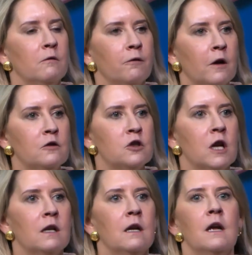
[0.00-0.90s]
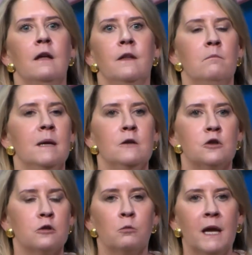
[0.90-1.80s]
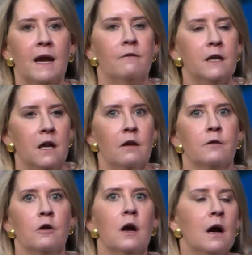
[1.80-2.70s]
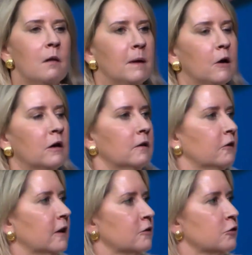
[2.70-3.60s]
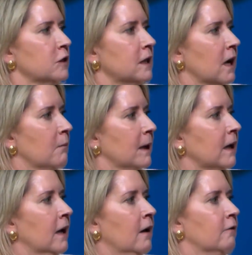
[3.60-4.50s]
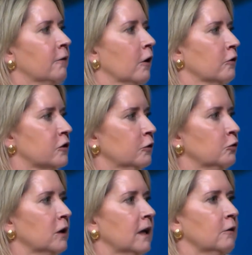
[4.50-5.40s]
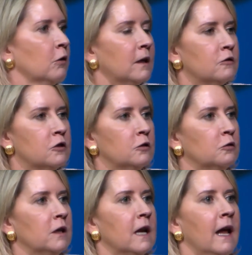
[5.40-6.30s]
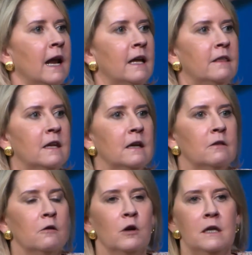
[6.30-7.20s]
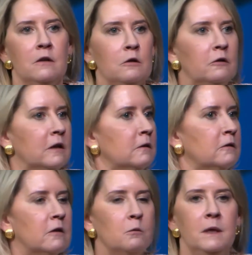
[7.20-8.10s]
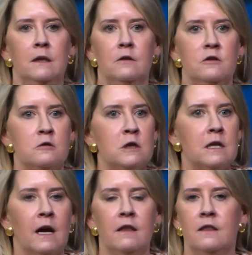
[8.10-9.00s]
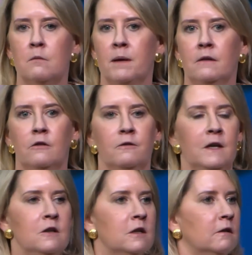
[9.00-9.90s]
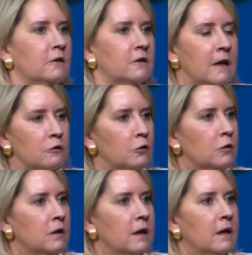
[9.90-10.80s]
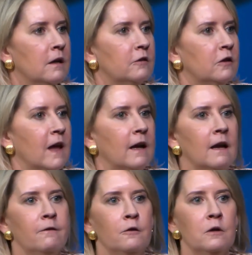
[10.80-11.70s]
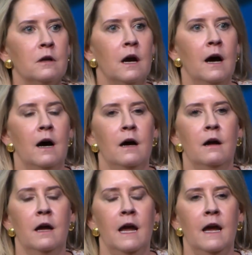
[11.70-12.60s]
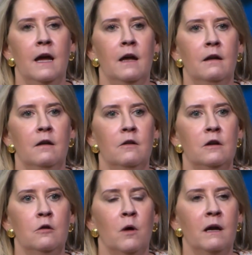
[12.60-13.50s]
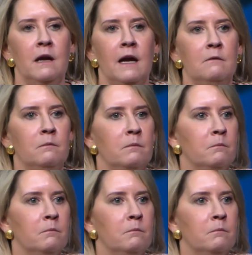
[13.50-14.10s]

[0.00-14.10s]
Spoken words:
confront China and then make sure we have another American century coming for our children and grandchildren. And I think the great news is that we can do it. I think Pennsylvania is central to that effort. And you know, I